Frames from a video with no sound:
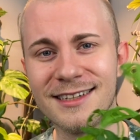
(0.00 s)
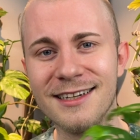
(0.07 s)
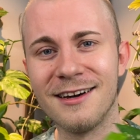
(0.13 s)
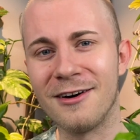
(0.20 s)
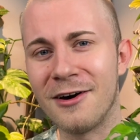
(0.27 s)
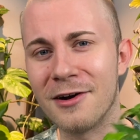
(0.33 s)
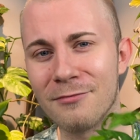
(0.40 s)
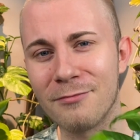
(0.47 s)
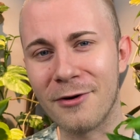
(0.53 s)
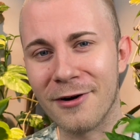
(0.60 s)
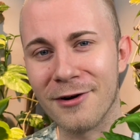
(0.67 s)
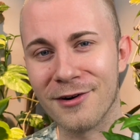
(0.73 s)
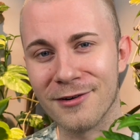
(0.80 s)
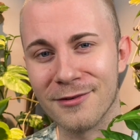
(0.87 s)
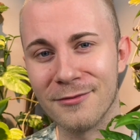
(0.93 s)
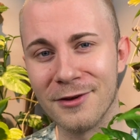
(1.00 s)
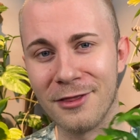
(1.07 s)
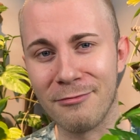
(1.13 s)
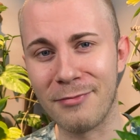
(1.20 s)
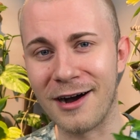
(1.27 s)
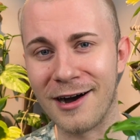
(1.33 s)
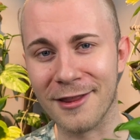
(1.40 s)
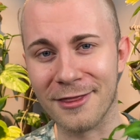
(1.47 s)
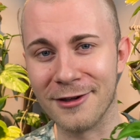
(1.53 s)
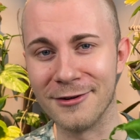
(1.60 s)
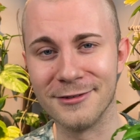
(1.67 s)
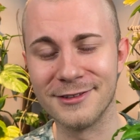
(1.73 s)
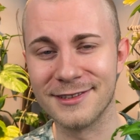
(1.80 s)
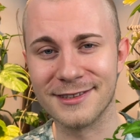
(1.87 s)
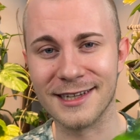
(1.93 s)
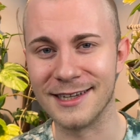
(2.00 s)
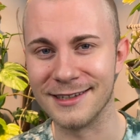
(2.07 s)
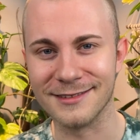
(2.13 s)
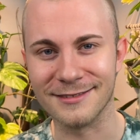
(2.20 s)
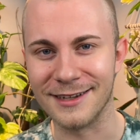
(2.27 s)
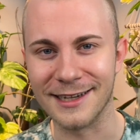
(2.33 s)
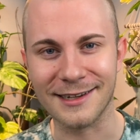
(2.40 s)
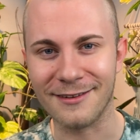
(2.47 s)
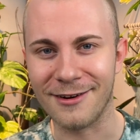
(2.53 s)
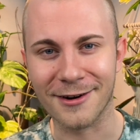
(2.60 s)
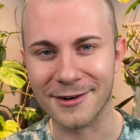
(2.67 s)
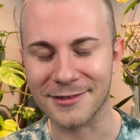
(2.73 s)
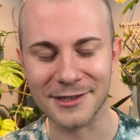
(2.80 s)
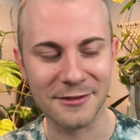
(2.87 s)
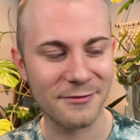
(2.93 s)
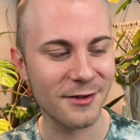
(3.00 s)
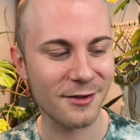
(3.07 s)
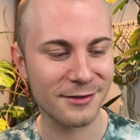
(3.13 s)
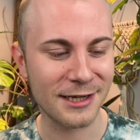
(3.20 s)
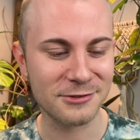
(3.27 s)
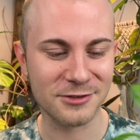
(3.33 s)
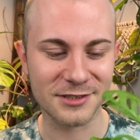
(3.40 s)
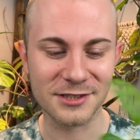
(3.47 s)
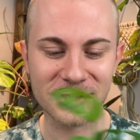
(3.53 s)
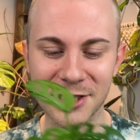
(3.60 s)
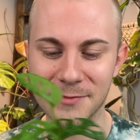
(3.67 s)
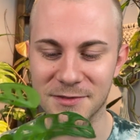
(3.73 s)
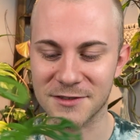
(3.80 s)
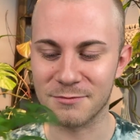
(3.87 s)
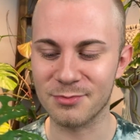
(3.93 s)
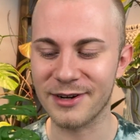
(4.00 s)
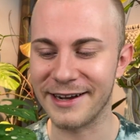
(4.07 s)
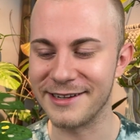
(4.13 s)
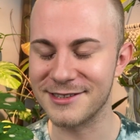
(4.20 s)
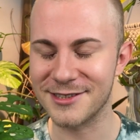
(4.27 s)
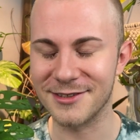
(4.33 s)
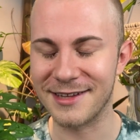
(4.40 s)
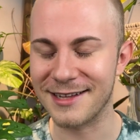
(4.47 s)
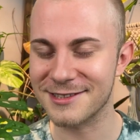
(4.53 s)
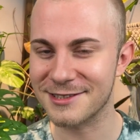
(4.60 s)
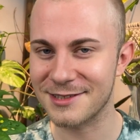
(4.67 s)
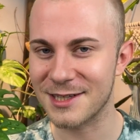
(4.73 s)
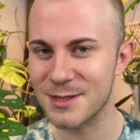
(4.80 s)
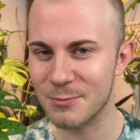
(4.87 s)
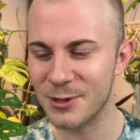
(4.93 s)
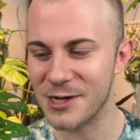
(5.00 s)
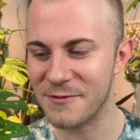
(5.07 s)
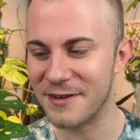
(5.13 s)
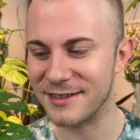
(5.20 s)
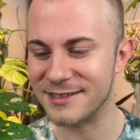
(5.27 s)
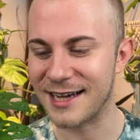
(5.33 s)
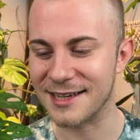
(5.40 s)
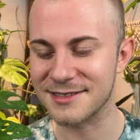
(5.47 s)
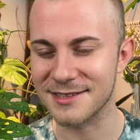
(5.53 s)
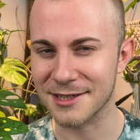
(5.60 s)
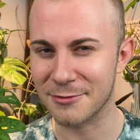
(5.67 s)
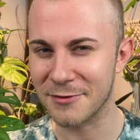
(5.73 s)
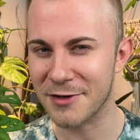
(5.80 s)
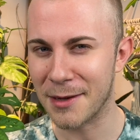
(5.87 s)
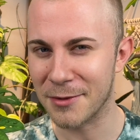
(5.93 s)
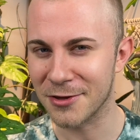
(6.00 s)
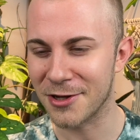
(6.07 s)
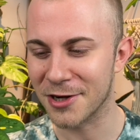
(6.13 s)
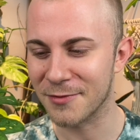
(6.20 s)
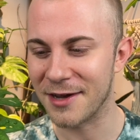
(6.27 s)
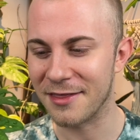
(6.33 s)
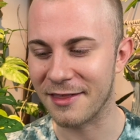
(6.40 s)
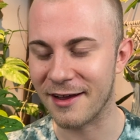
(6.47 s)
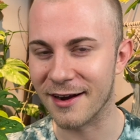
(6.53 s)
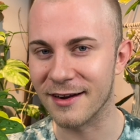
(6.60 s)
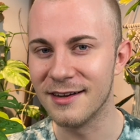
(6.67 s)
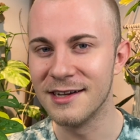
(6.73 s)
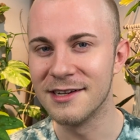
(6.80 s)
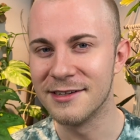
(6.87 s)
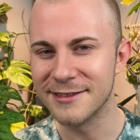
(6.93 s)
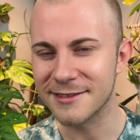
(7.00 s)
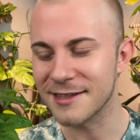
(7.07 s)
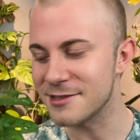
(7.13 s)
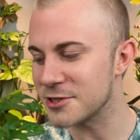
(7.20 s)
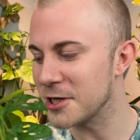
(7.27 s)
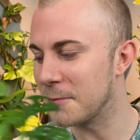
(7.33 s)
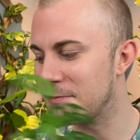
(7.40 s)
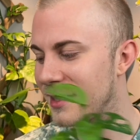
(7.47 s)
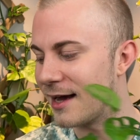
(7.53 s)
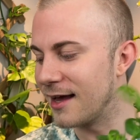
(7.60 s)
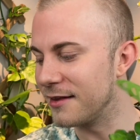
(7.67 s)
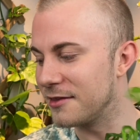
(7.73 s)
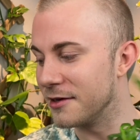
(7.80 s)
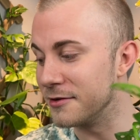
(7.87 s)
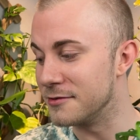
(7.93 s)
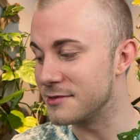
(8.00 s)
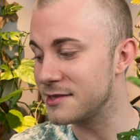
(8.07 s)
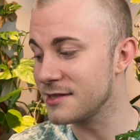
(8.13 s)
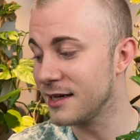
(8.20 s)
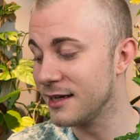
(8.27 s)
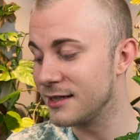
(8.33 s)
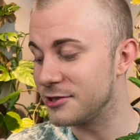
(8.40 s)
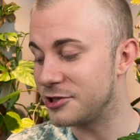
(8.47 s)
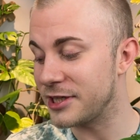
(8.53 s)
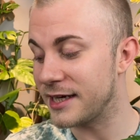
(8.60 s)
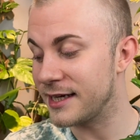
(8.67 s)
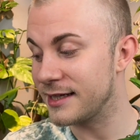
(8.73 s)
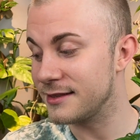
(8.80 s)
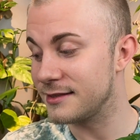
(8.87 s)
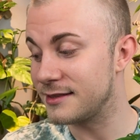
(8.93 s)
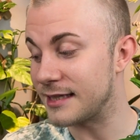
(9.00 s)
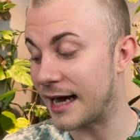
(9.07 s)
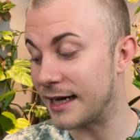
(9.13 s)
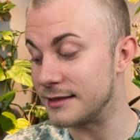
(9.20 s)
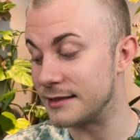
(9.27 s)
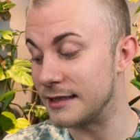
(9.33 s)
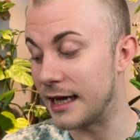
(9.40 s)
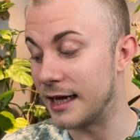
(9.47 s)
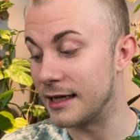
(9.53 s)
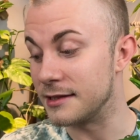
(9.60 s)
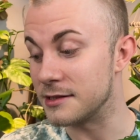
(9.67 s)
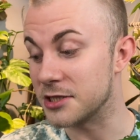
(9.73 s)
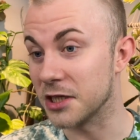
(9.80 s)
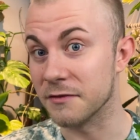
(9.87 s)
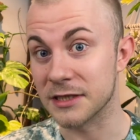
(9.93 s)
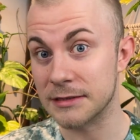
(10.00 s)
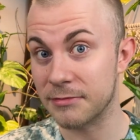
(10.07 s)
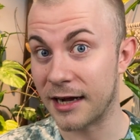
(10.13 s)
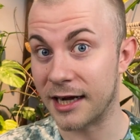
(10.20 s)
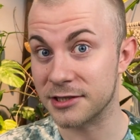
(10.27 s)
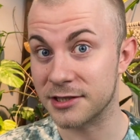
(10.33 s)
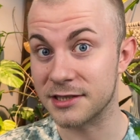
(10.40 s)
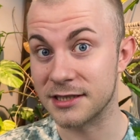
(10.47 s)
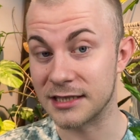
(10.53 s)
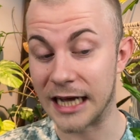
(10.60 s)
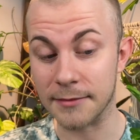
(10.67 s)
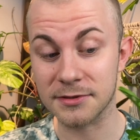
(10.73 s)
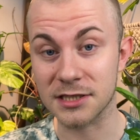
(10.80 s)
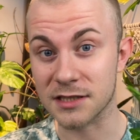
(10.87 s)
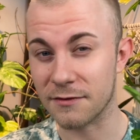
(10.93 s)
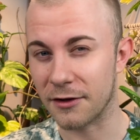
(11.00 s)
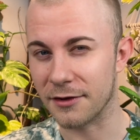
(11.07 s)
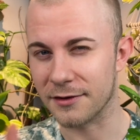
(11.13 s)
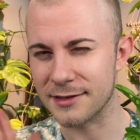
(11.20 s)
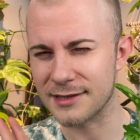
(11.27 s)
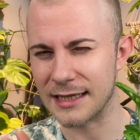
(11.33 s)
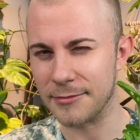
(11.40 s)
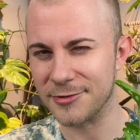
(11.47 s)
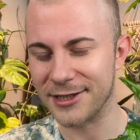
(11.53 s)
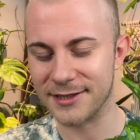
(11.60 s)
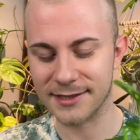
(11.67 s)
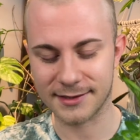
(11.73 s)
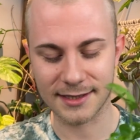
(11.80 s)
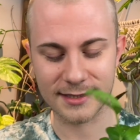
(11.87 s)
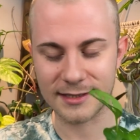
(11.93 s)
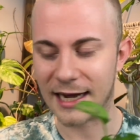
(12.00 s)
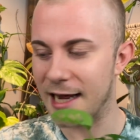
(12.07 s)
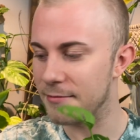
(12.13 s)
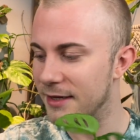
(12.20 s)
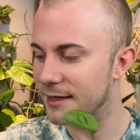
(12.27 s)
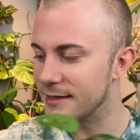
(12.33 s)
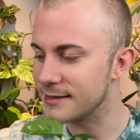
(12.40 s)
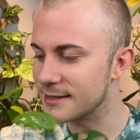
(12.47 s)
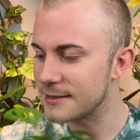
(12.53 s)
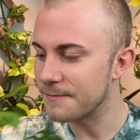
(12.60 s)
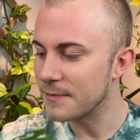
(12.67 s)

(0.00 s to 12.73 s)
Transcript: on par with pothos and like Hartley philodendron in terms of price. So that's that's pretty fantastic. We've come a long way there. So let's hope that those Jade, Satin, and Silver Splash Scindapsus follow the same trend as this guy, because